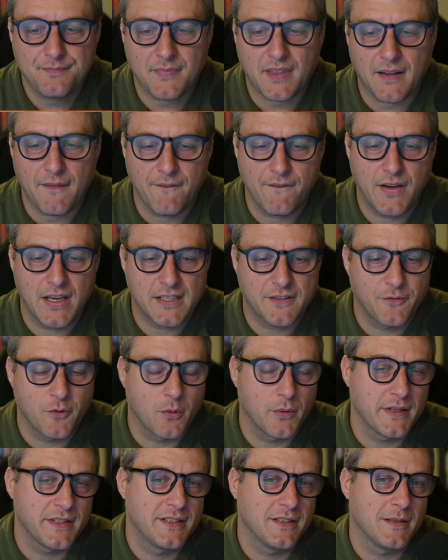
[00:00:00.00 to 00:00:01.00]
Fast forward
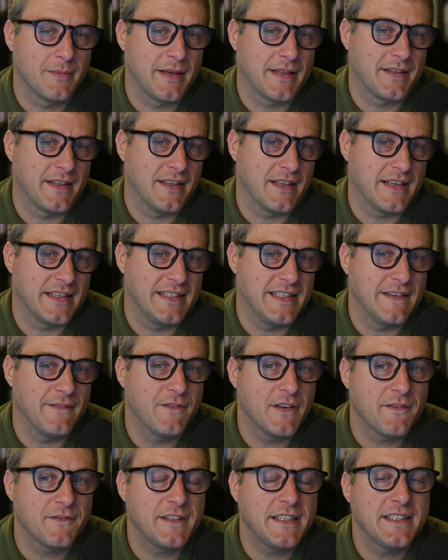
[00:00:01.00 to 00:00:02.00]
until about the
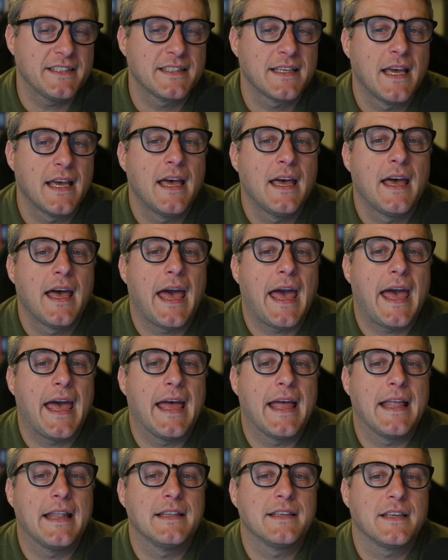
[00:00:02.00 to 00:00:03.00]
1950s,
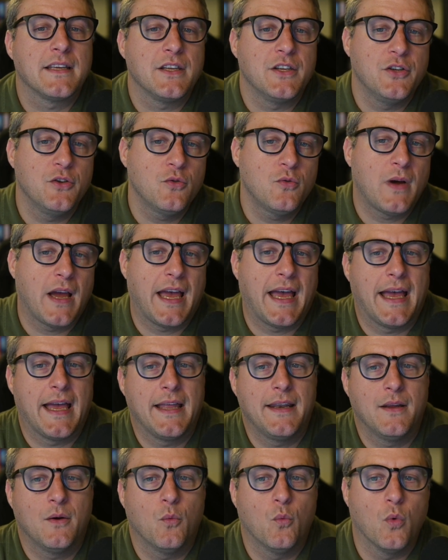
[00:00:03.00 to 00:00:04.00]
and you had
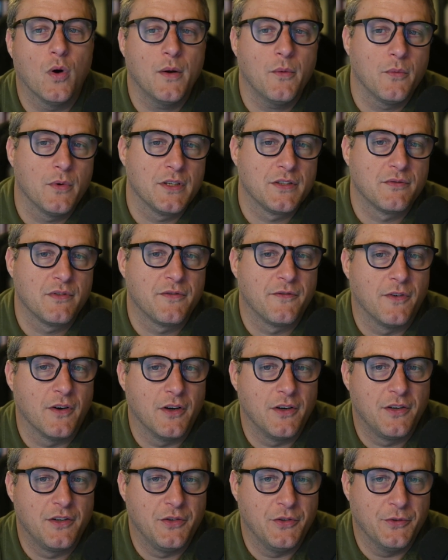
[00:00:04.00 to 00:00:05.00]
what was
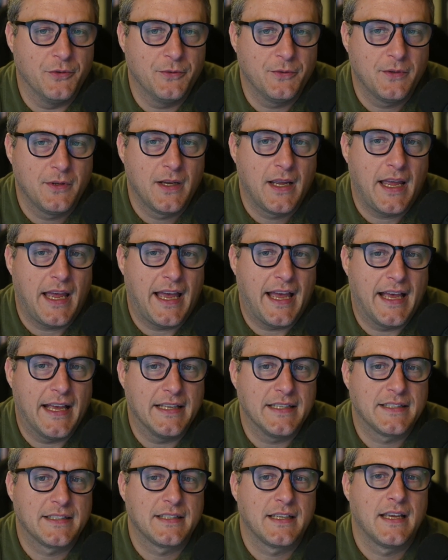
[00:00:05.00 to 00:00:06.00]
referred to
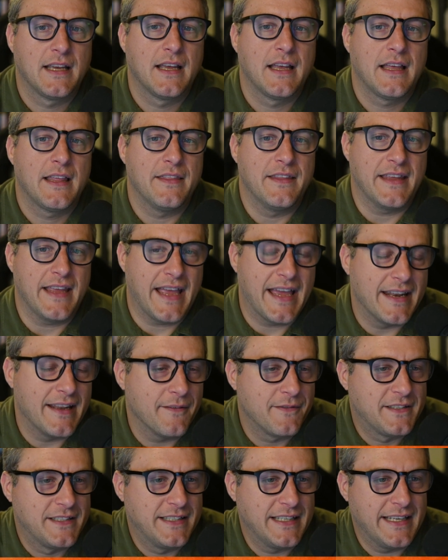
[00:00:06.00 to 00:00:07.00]
as the
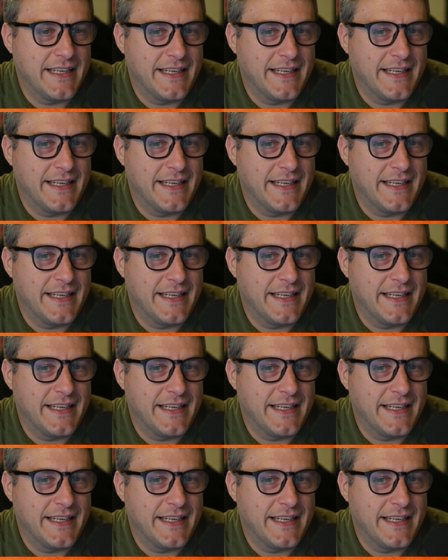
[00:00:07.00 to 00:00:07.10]
NFC,